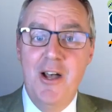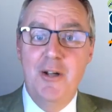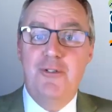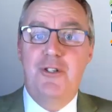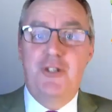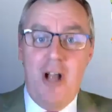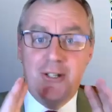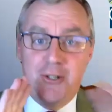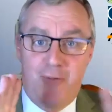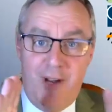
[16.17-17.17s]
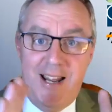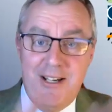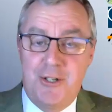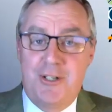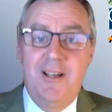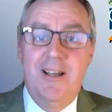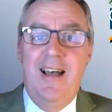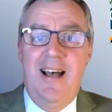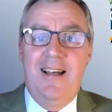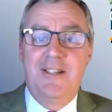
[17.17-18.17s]
who's just finished
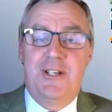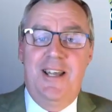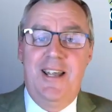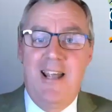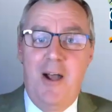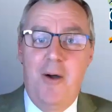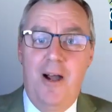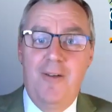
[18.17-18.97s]
as CEO